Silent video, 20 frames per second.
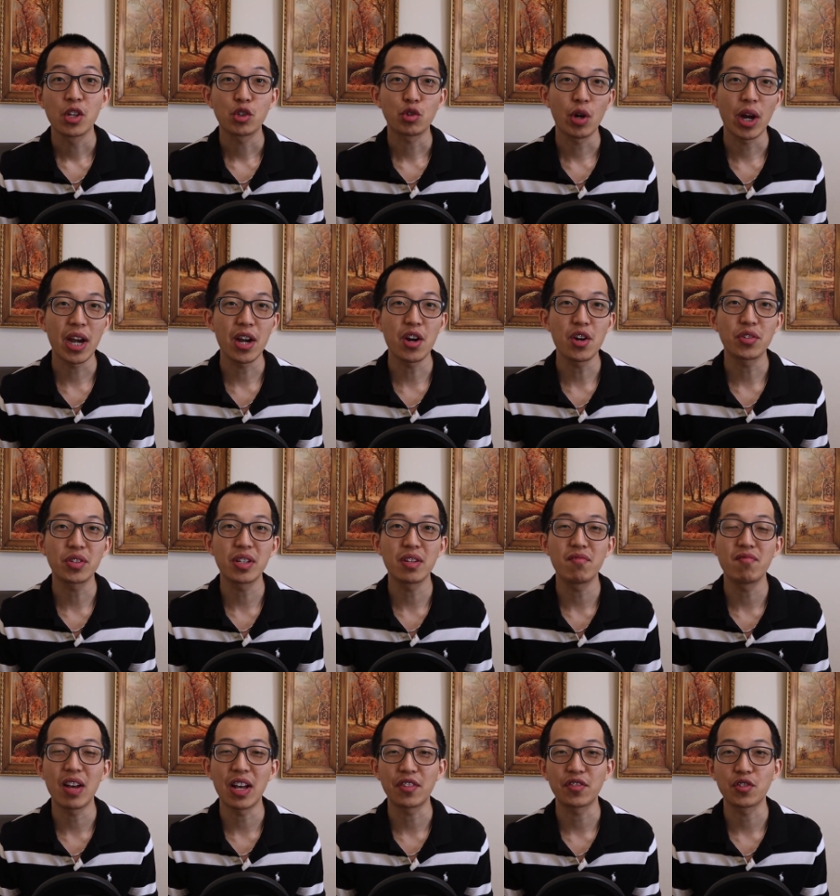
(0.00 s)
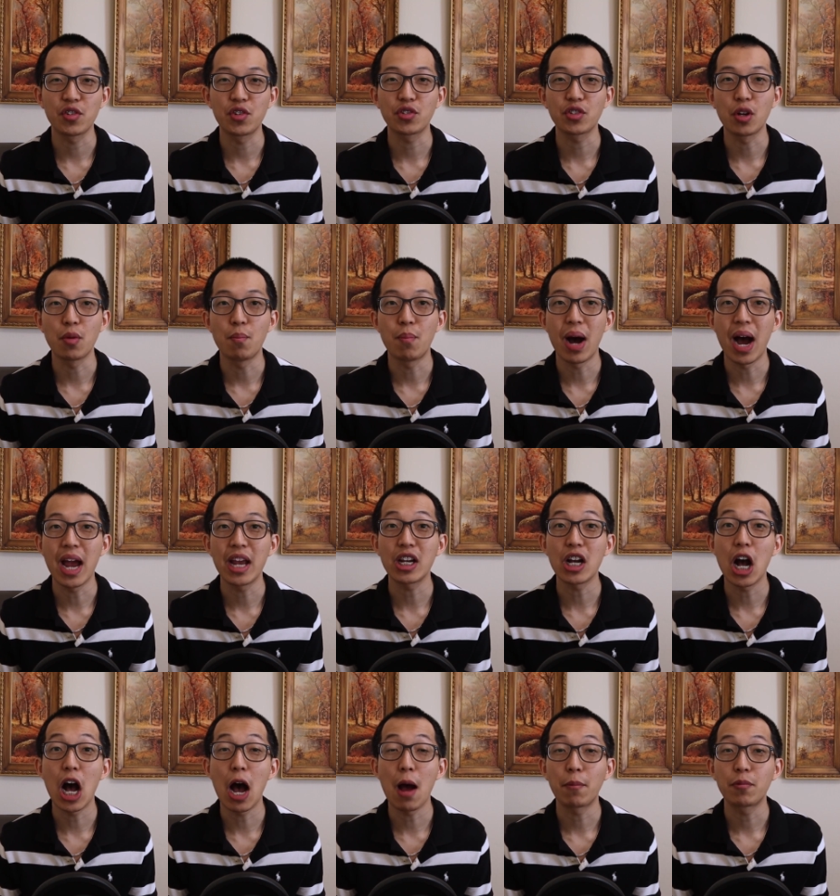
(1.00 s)
Traders and investors are buying
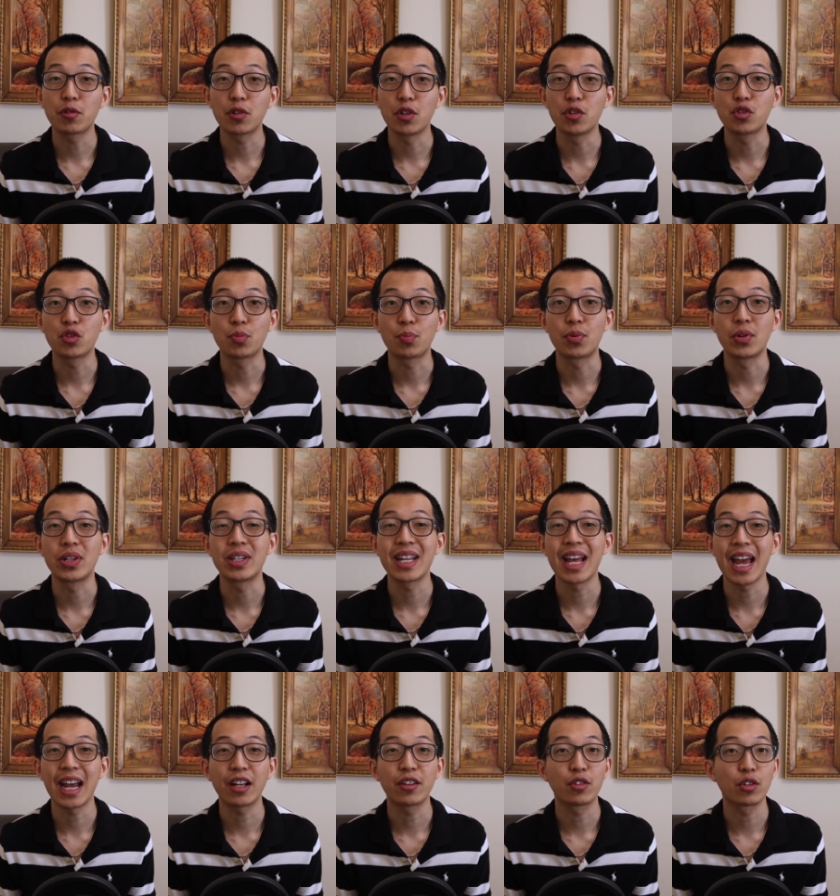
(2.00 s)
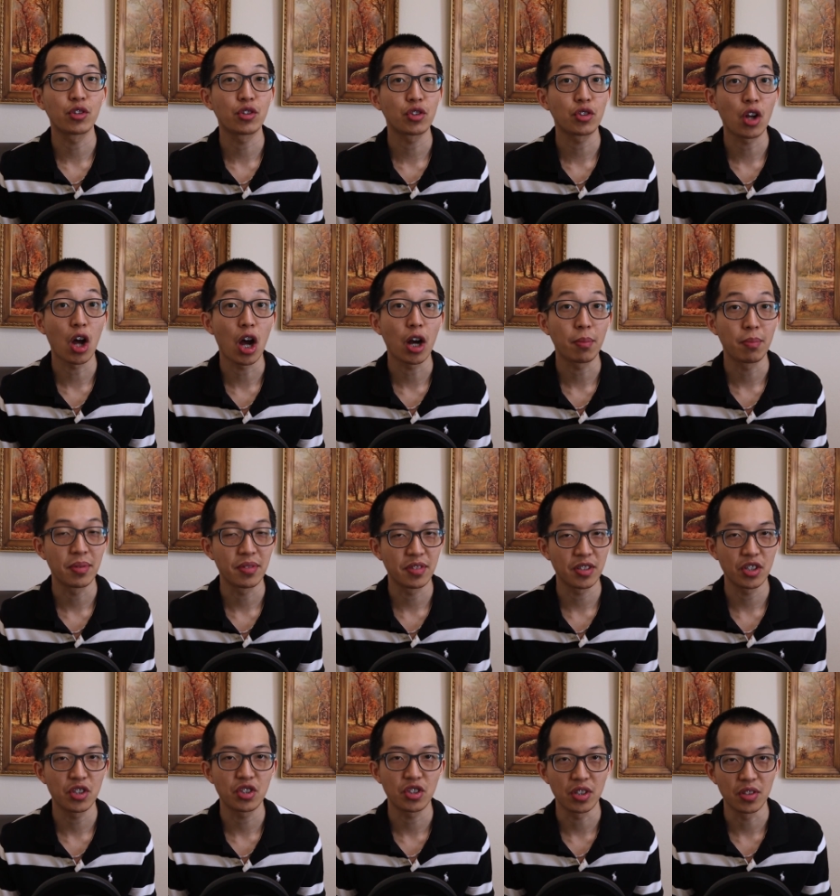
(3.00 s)
options to protect their stock
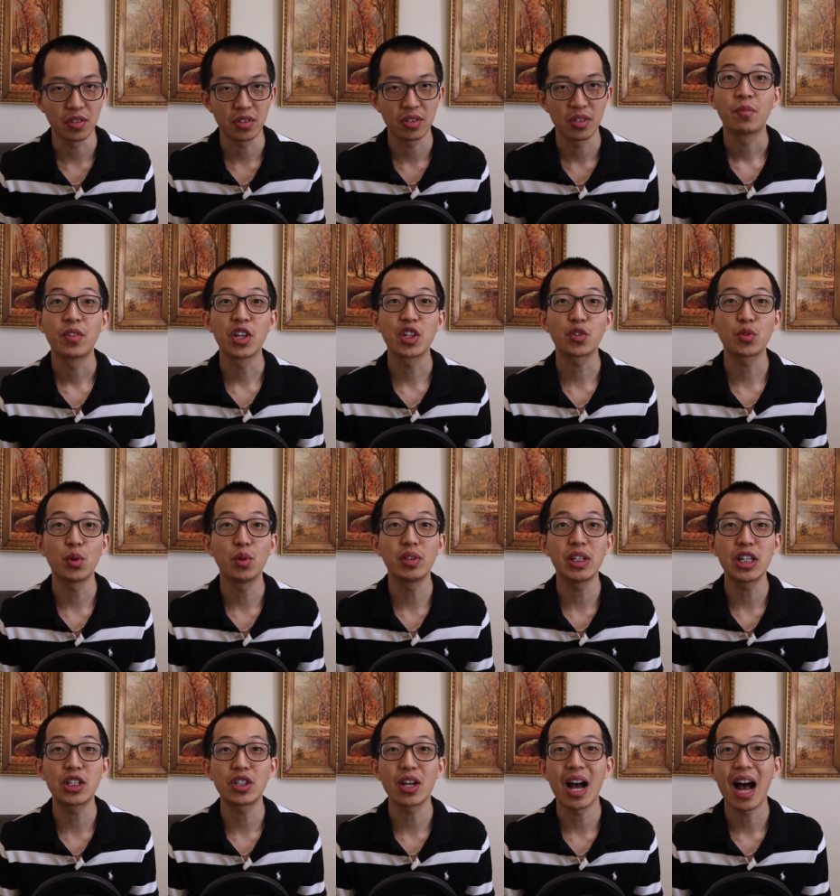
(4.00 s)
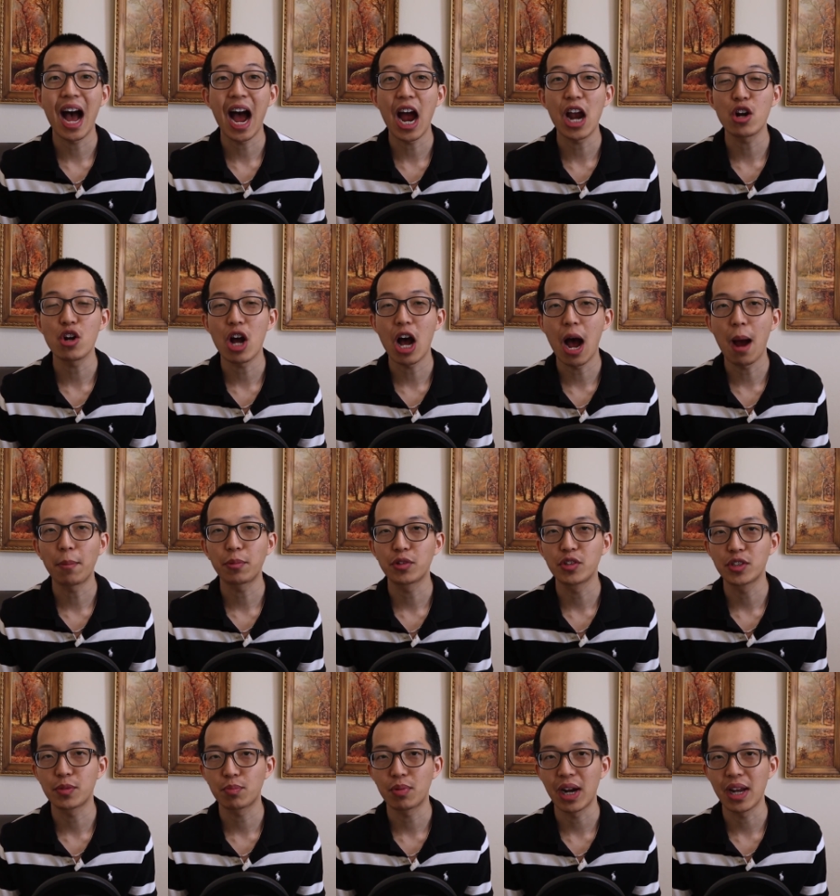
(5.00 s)
positions. This will lead to higher
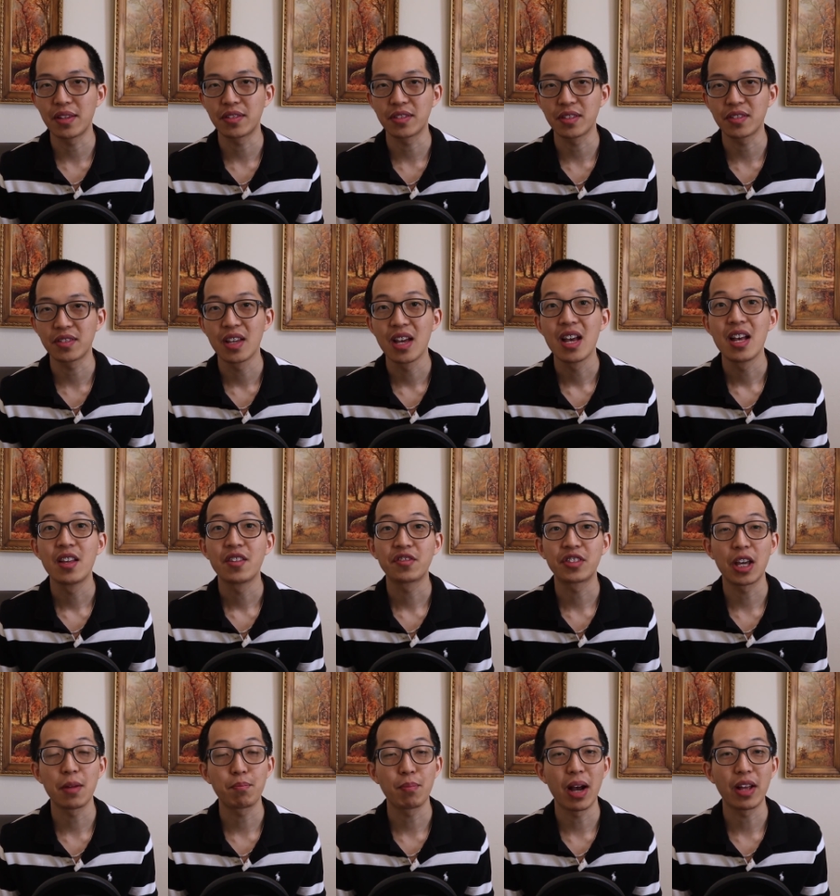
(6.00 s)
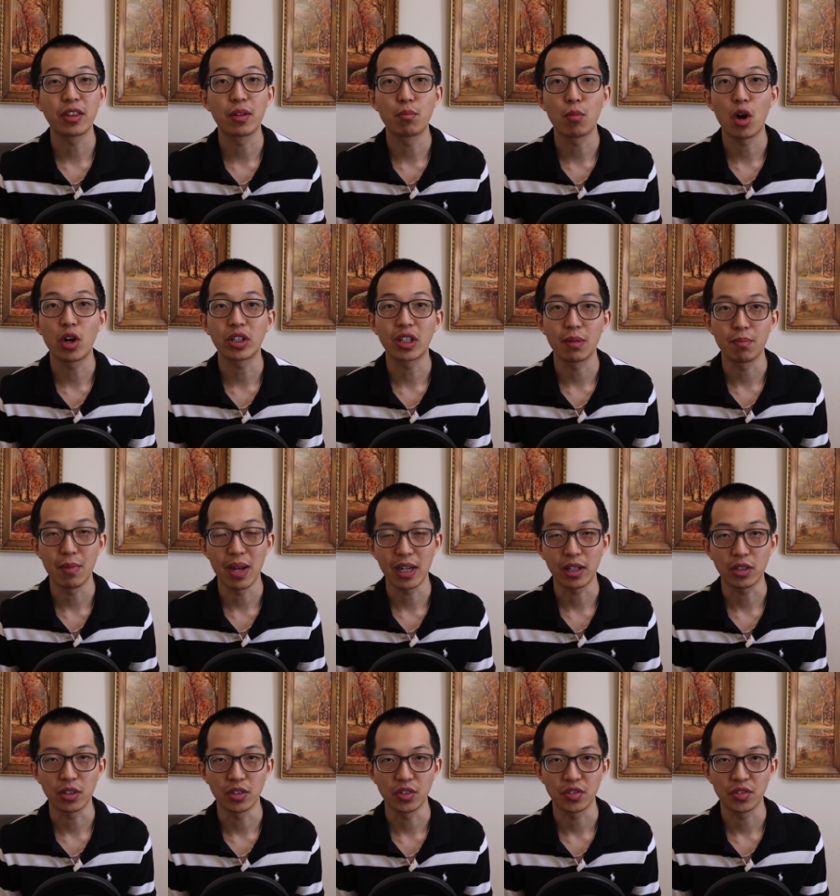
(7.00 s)
options prices set by the market
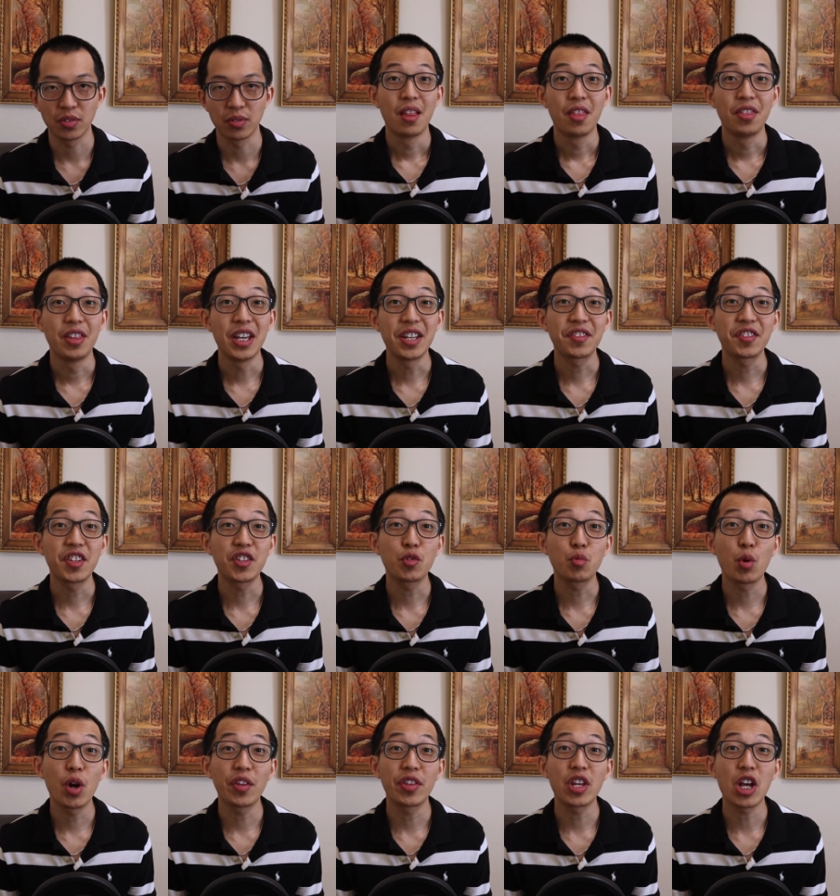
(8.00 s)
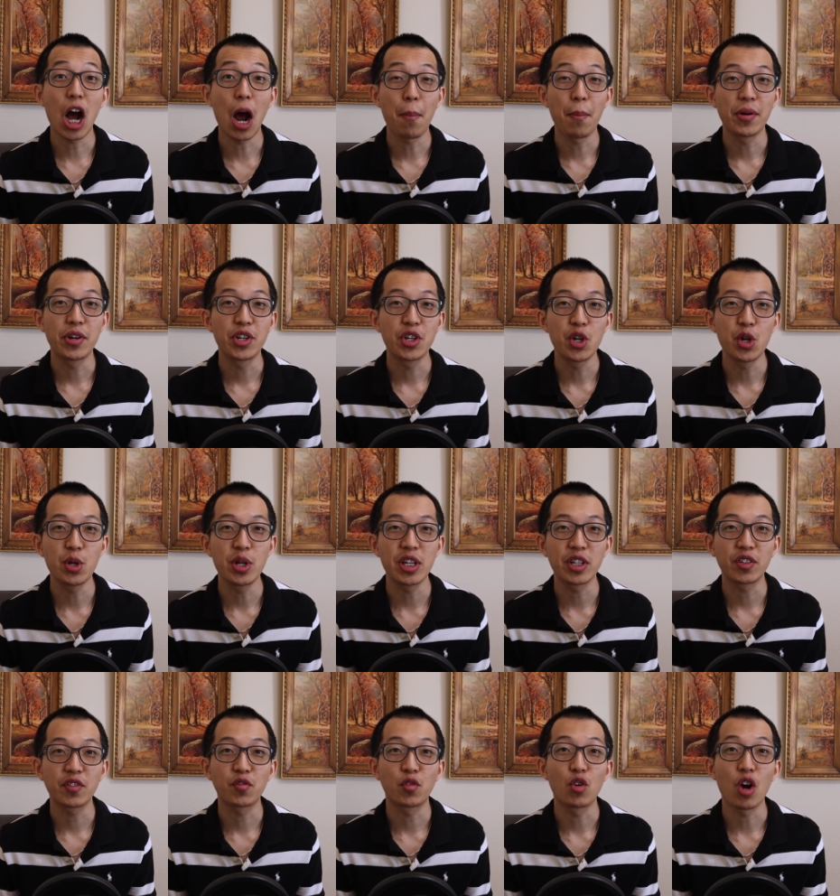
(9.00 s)
makers. This is where the opportunity
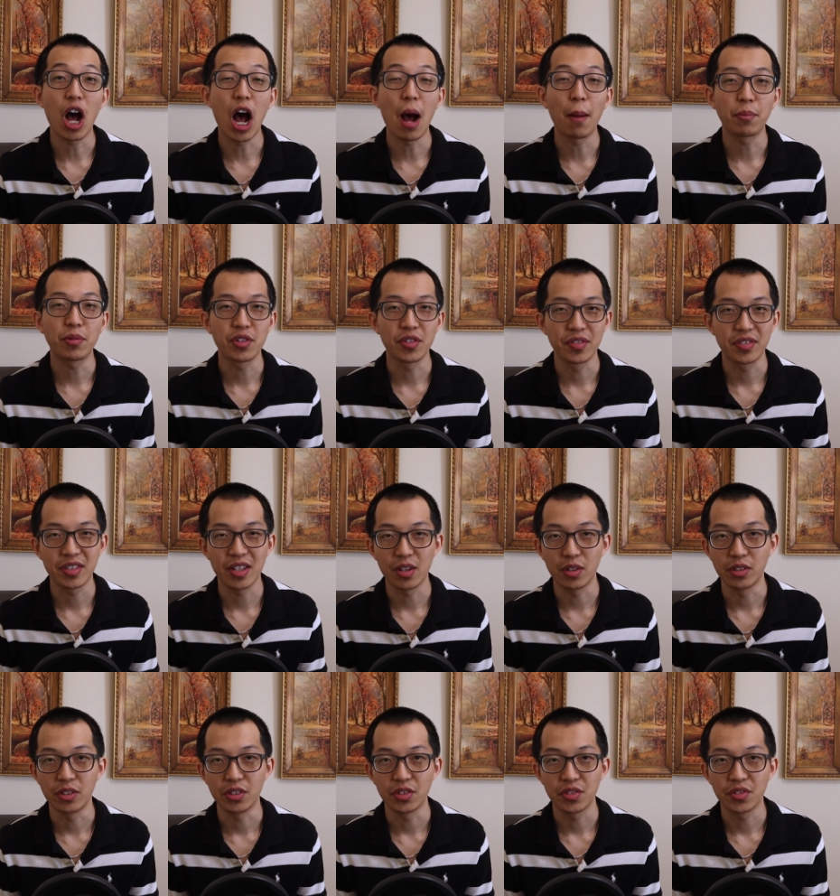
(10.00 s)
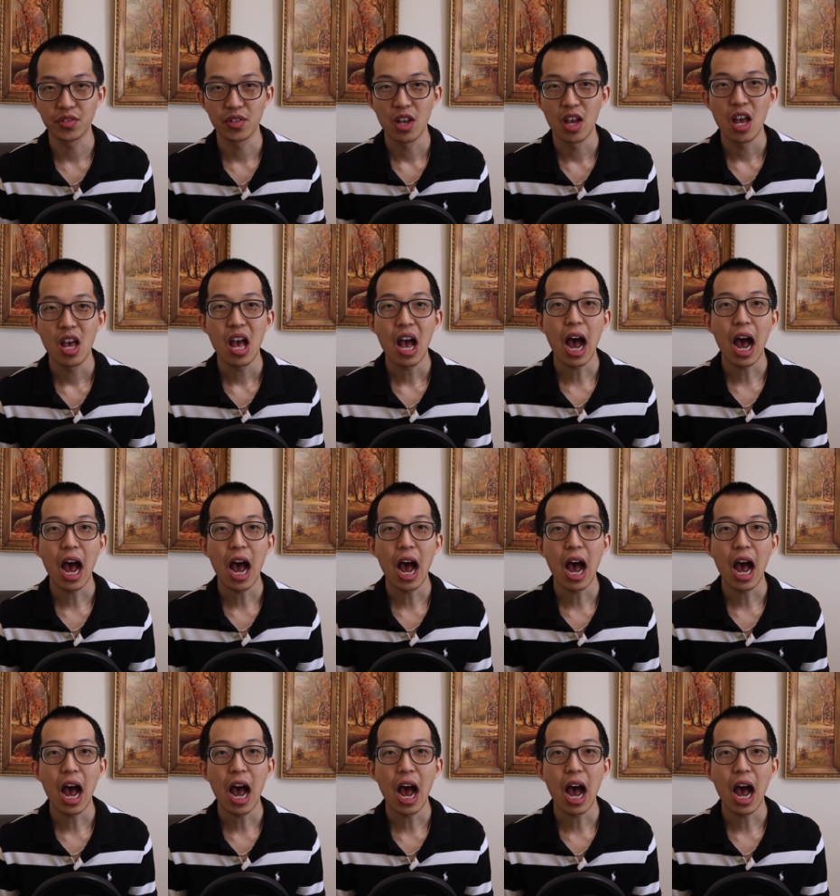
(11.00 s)
is for option sellers.